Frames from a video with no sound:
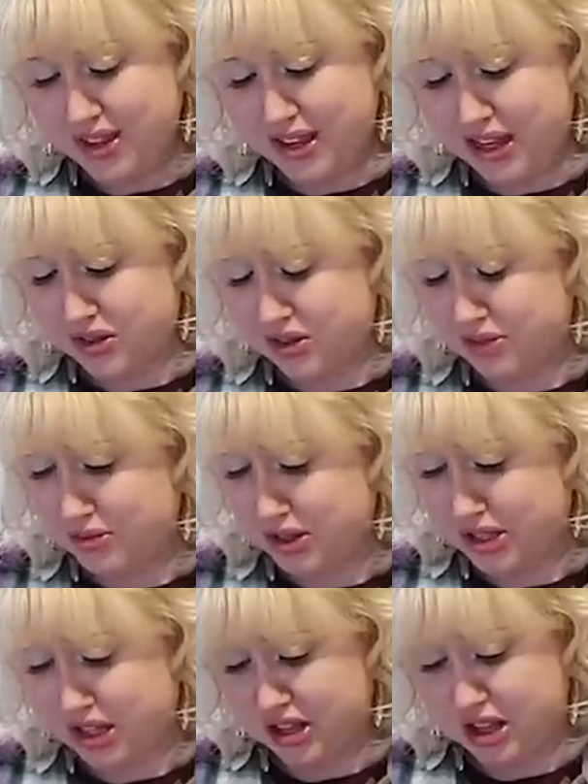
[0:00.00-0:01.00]
Kids are in
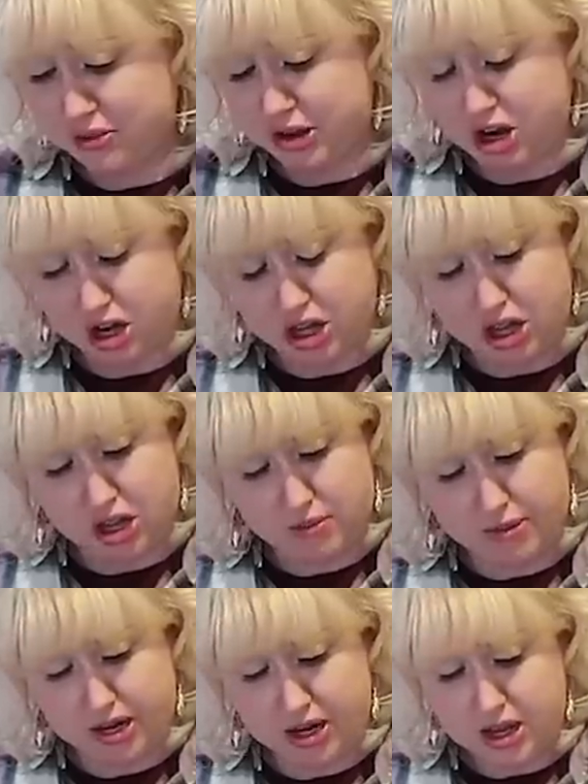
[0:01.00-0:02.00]
music club and art
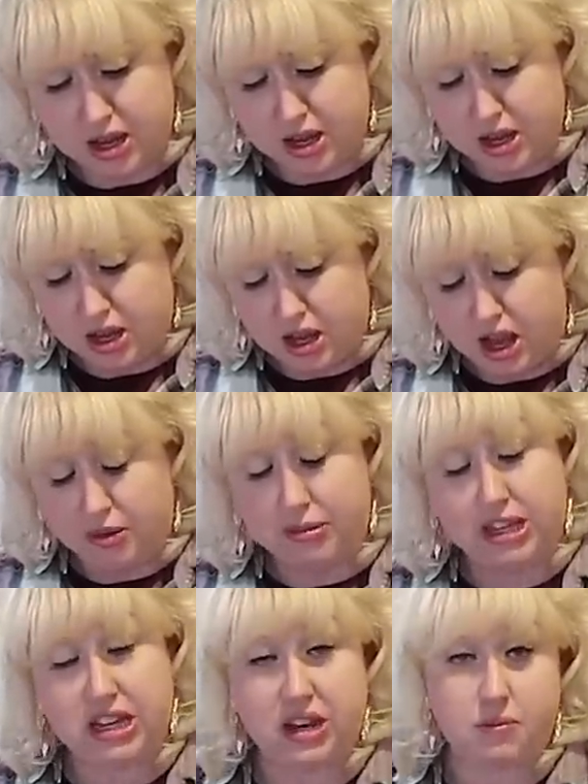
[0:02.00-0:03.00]
club, and
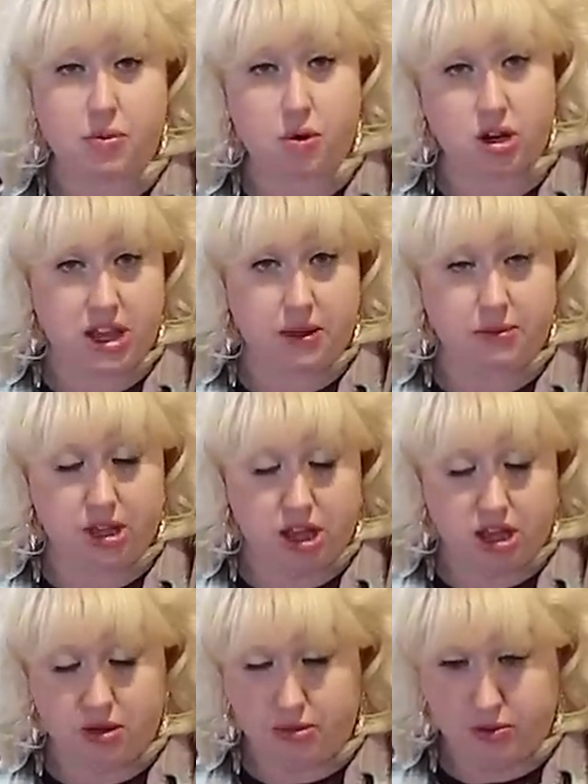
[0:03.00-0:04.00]
I'm leading board game
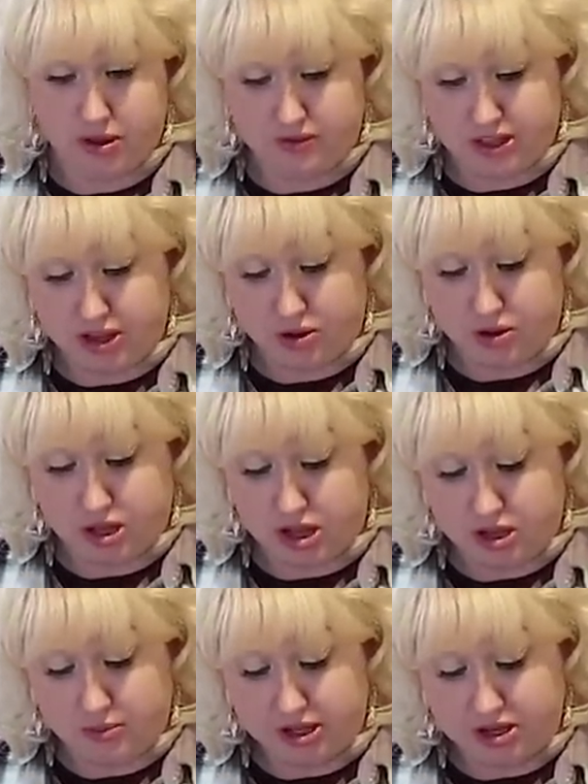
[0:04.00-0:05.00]
club, and we have Lego
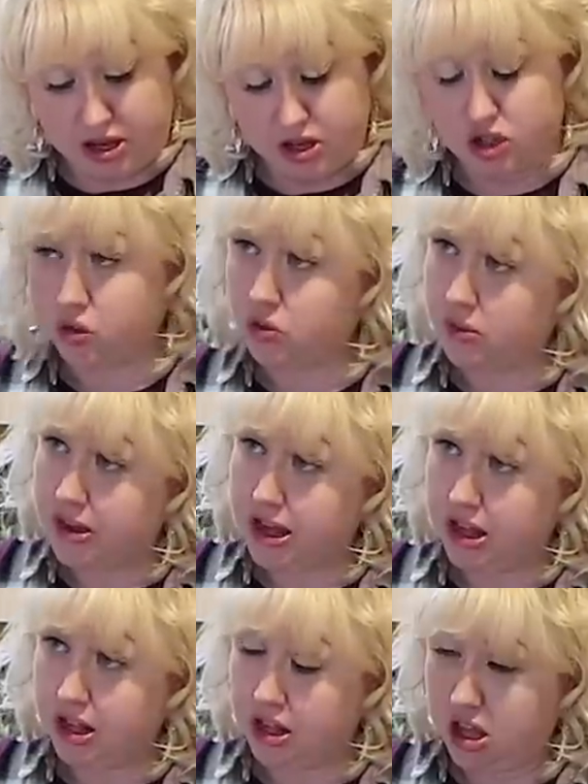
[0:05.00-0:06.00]
club and jewelry
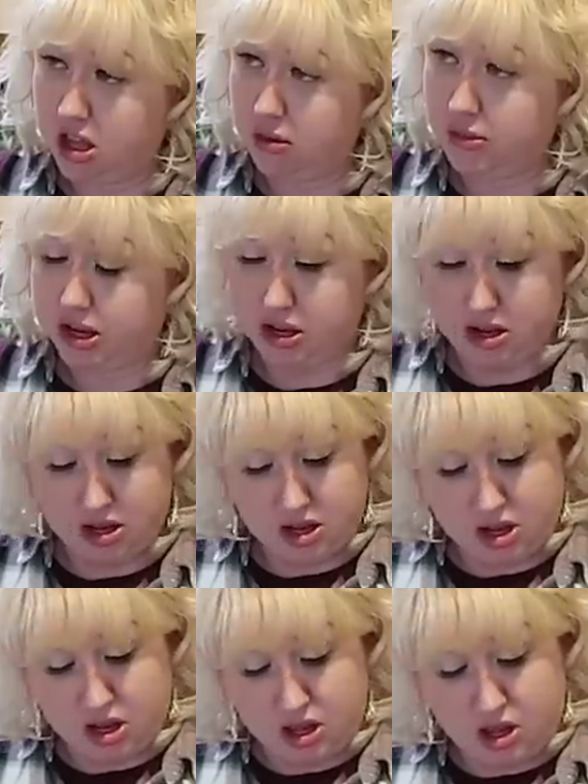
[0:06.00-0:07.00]
making club, and
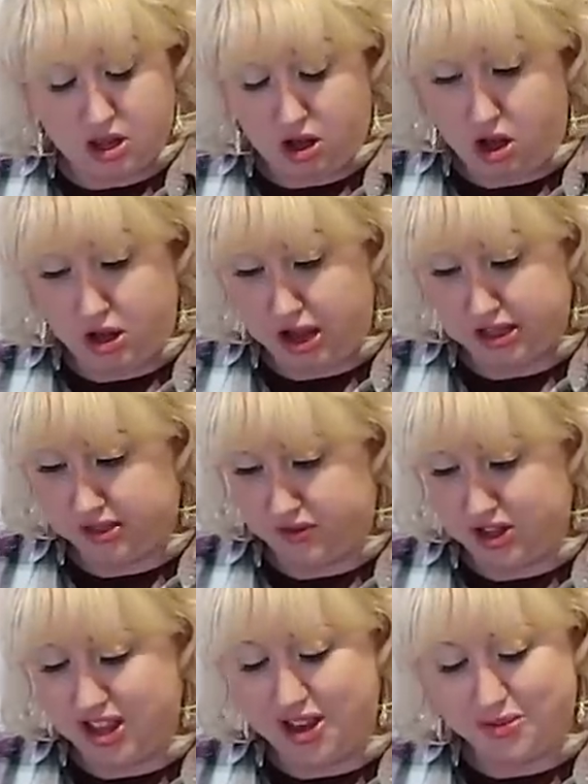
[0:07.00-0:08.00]
all kinds
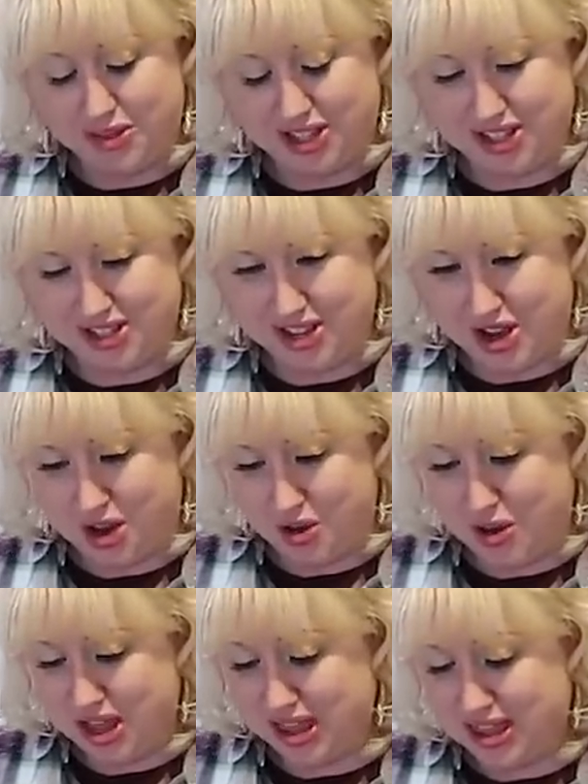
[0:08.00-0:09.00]
of clubs.
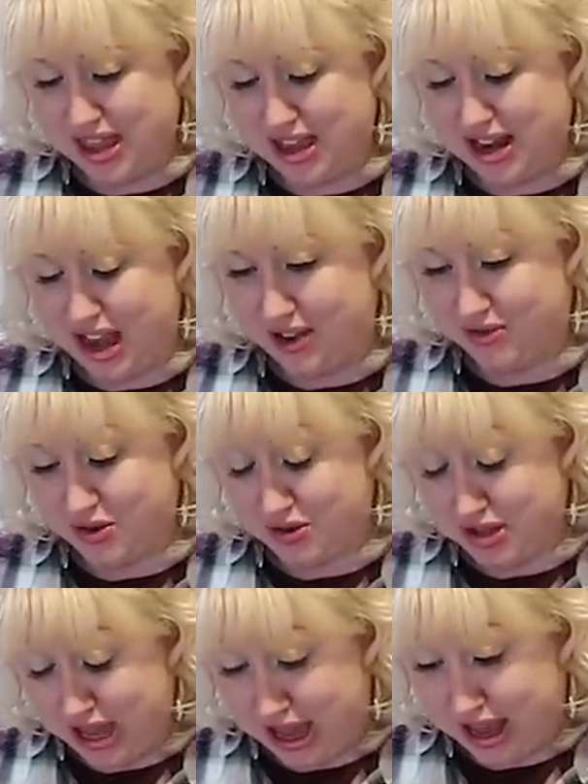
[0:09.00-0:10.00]
So then after
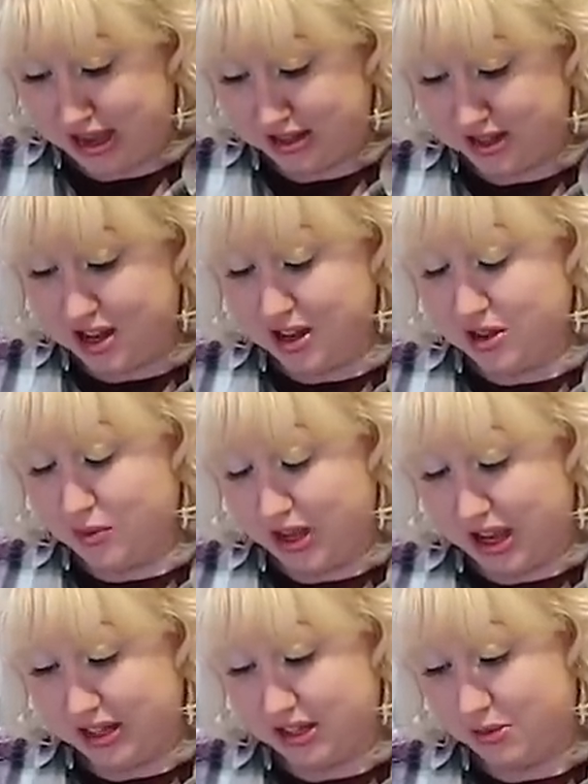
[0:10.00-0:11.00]
that,
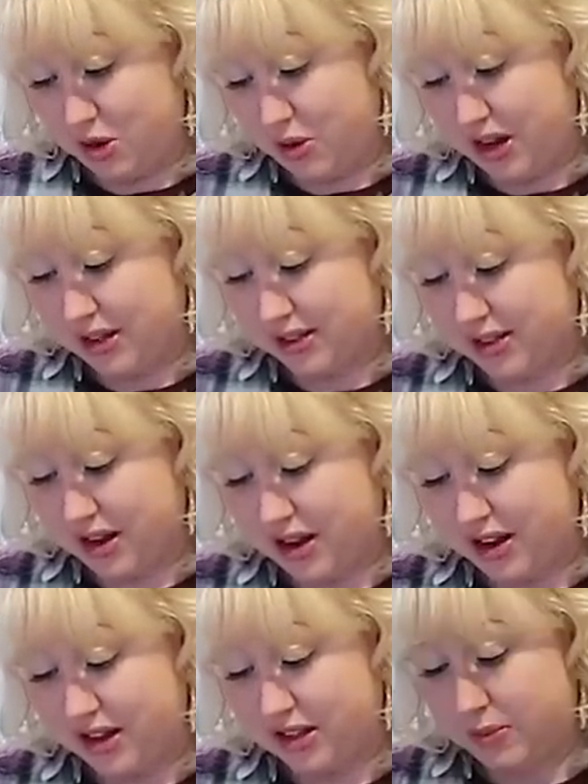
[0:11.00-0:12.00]
we end up going
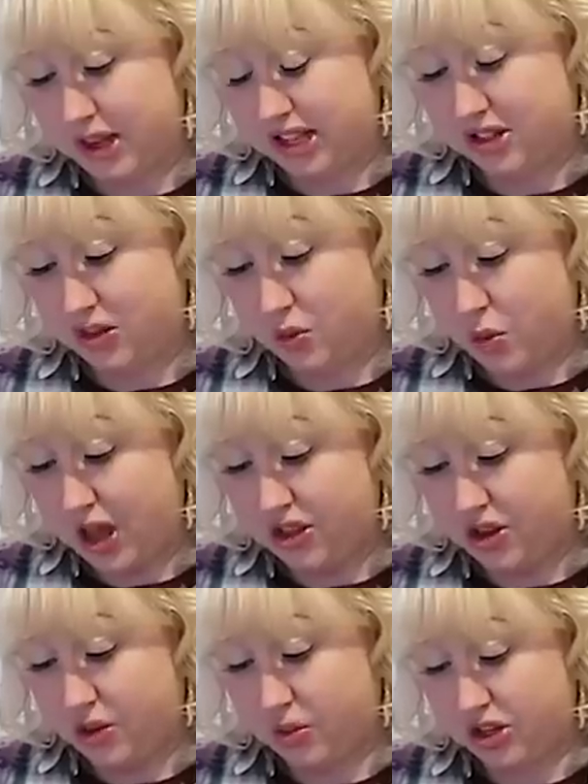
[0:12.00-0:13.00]
outside, and depending on the
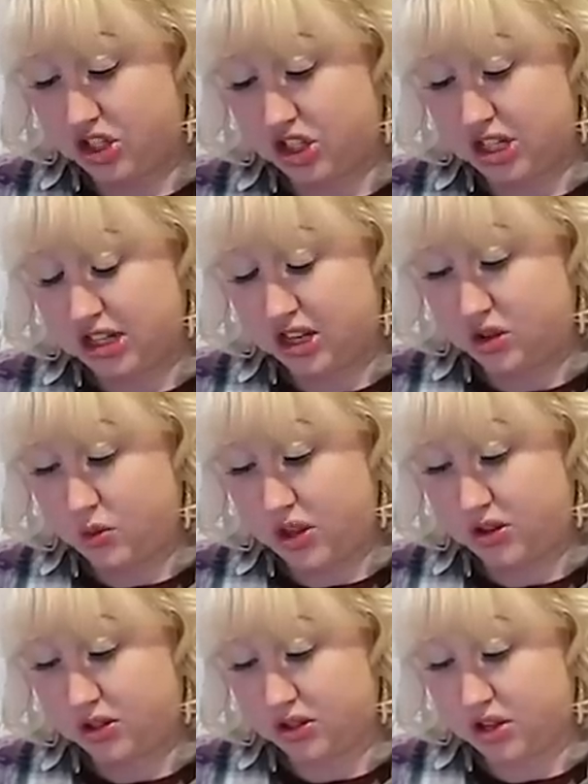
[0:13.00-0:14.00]
weather, which today the
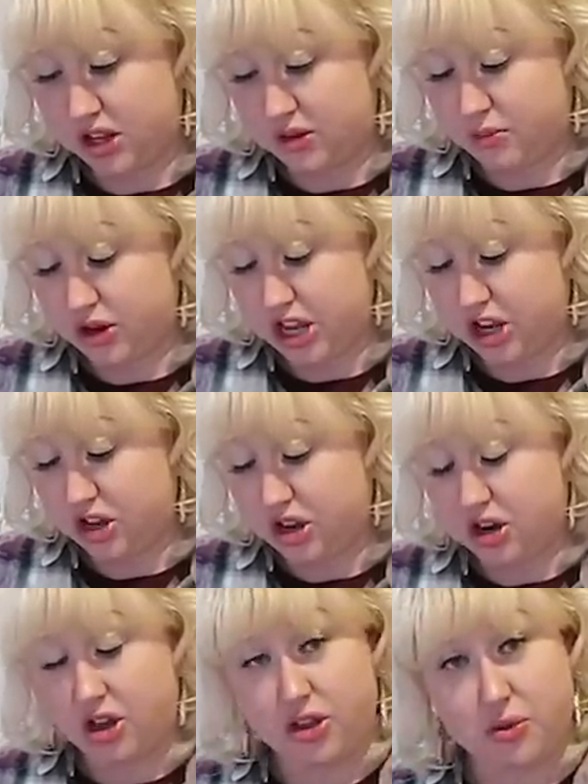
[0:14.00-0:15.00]
weather's looking pretty
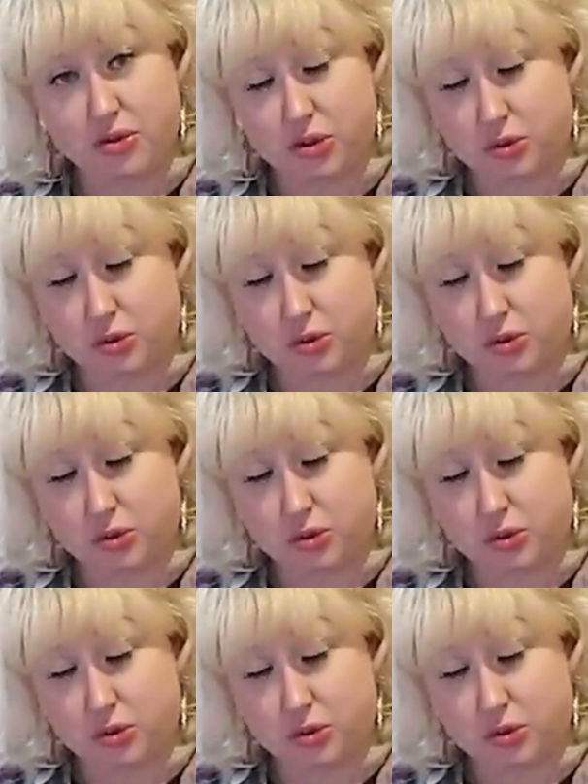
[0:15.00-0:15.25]
good, although we're